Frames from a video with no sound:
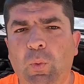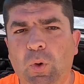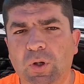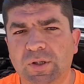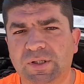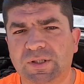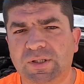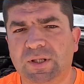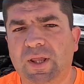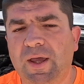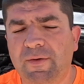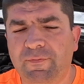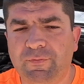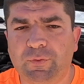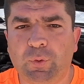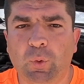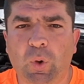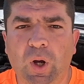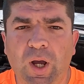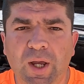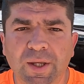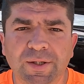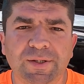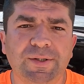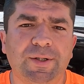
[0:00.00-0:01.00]
what's left to
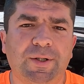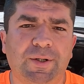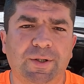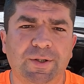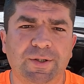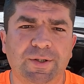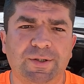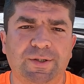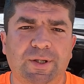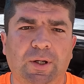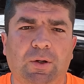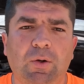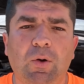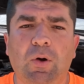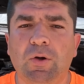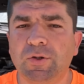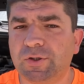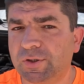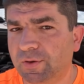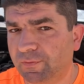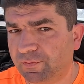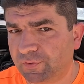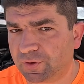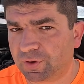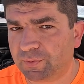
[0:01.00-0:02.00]
answer is the
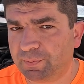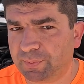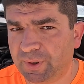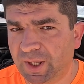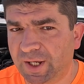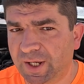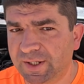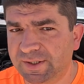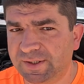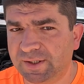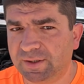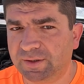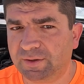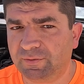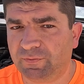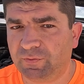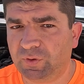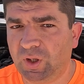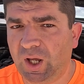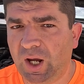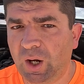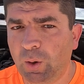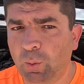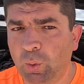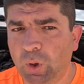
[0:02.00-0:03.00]
cost of replacing the
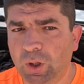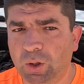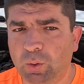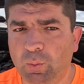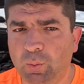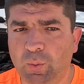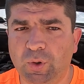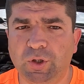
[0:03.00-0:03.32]
flywheel,